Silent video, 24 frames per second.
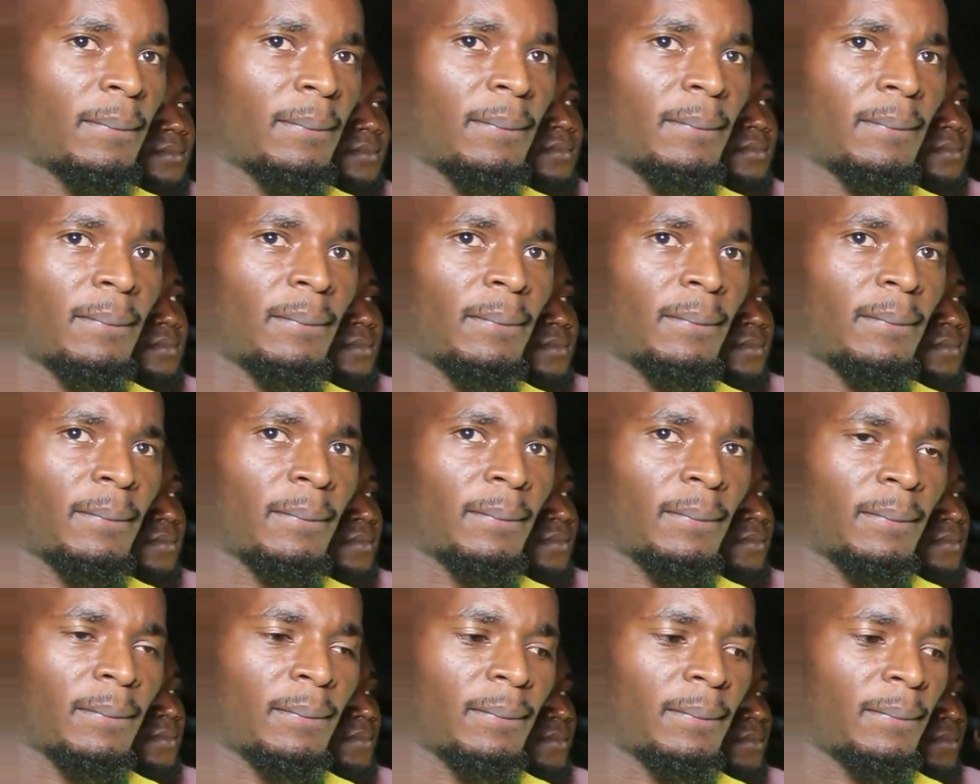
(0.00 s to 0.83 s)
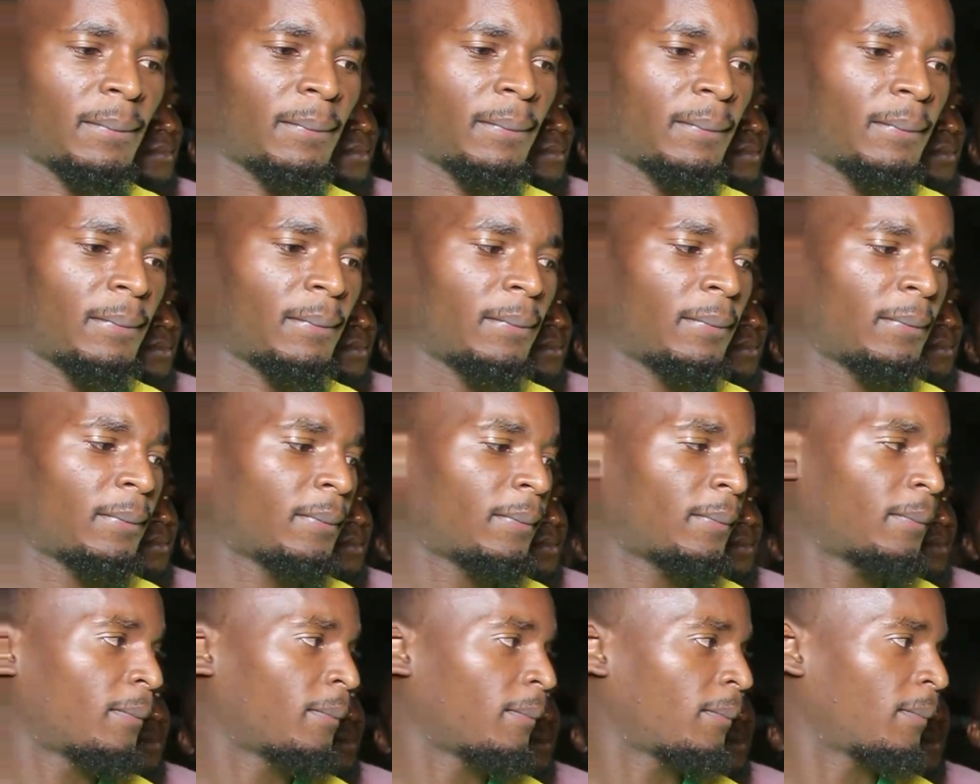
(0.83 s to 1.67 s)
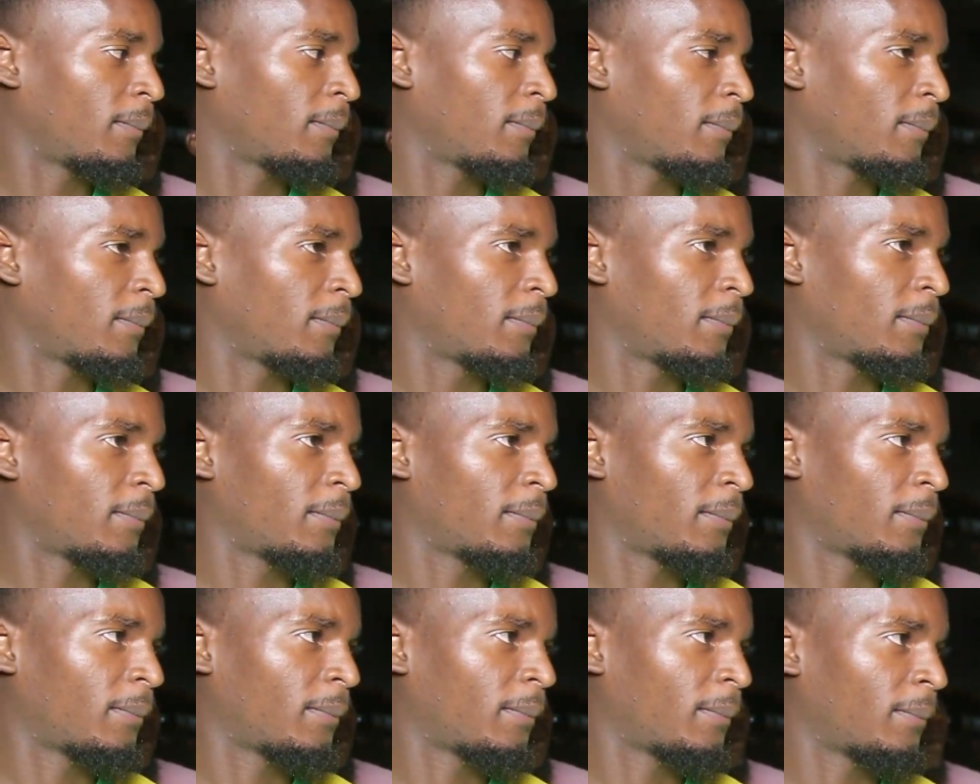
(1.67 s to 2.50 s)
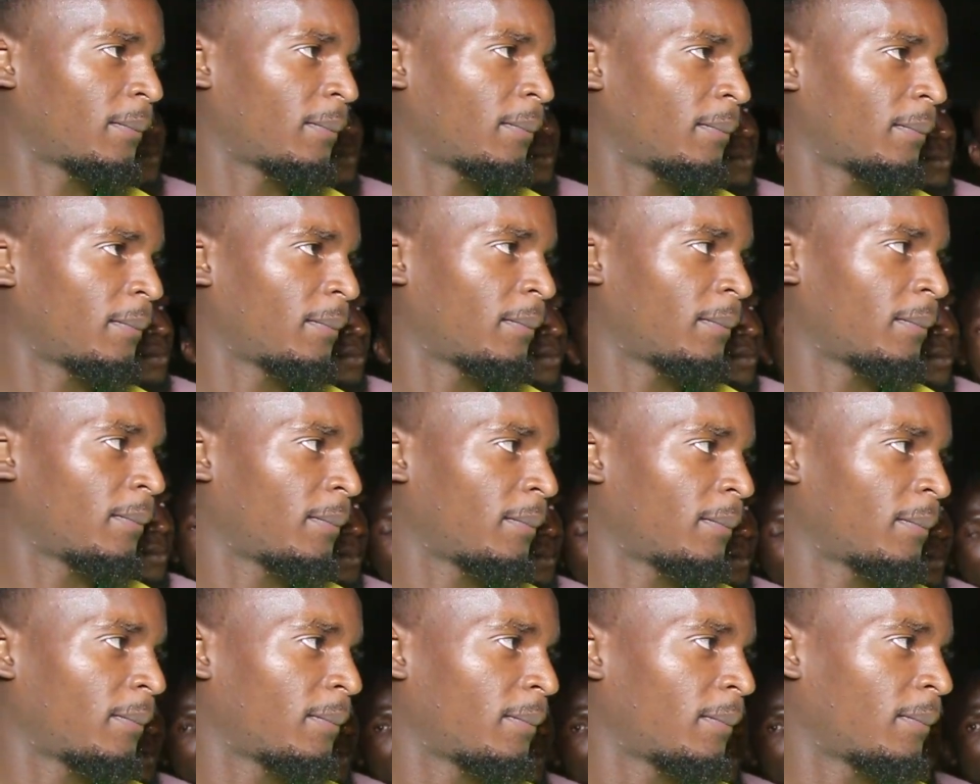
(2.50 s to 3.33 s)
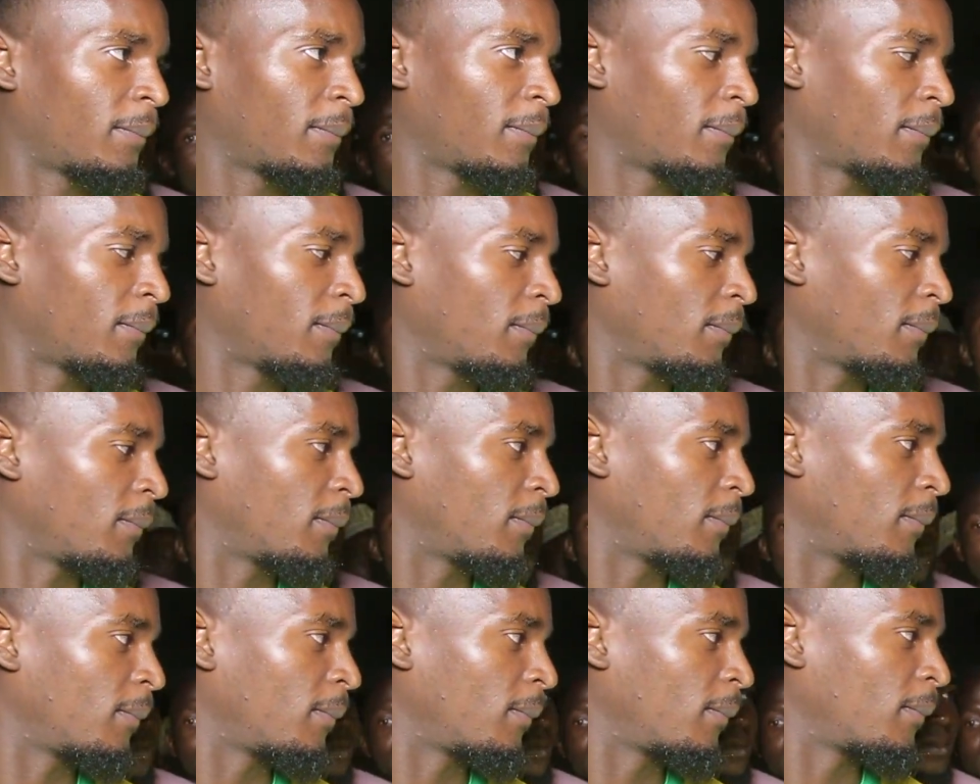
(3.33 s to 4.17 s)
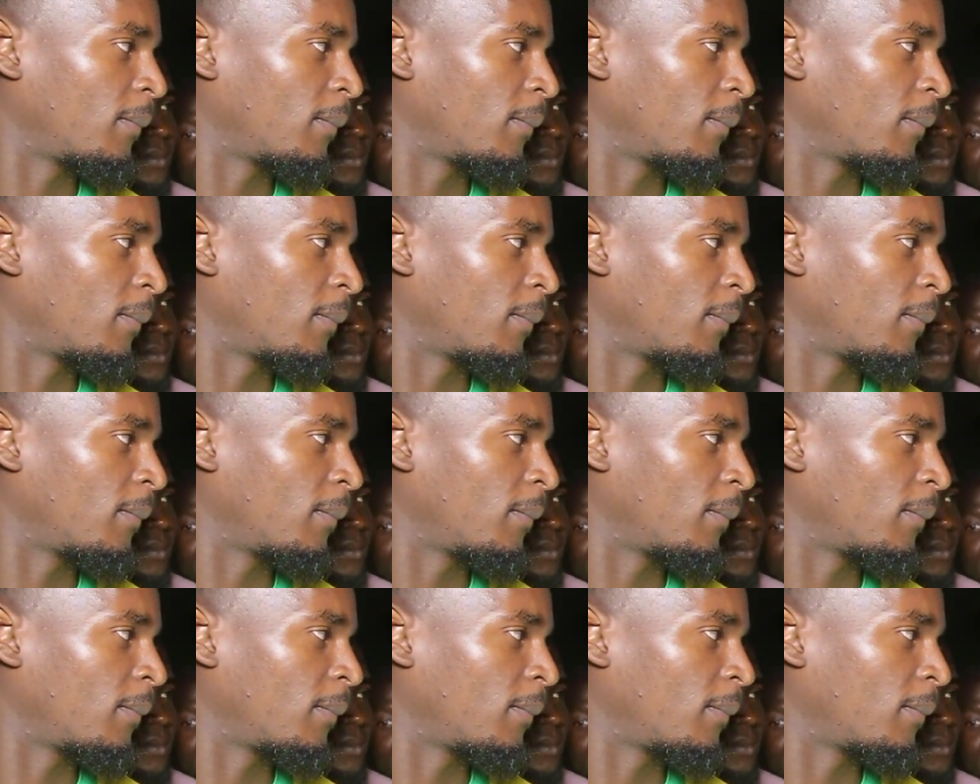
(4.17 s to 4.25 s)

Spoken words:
[no speech]